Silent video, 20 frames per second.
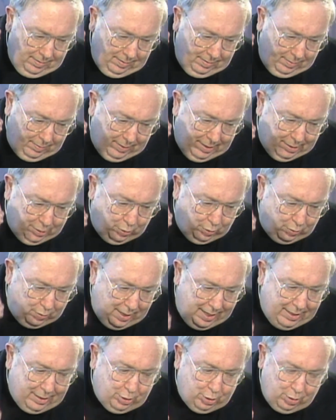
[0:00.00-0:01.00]
The
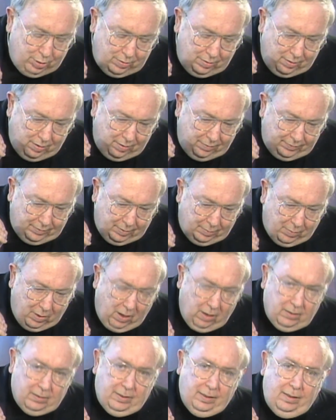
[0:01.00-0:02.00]
resurrection of the
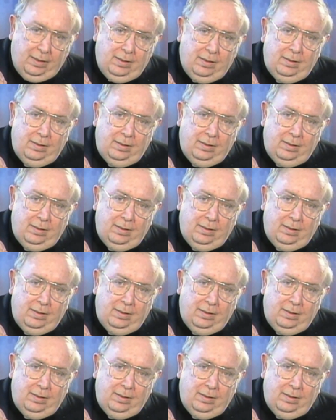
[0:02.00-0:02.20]
body,